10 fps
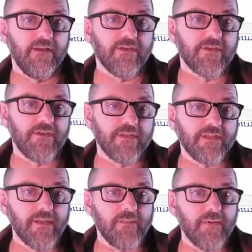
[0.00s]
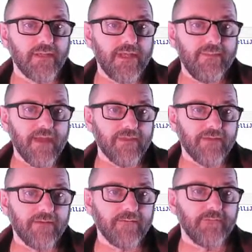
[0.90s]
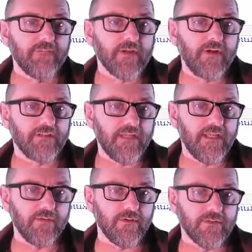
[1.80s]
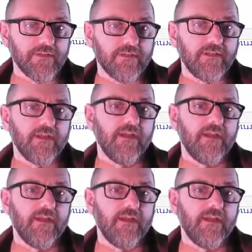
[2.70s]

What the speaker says: So this is a Boolean method called equals.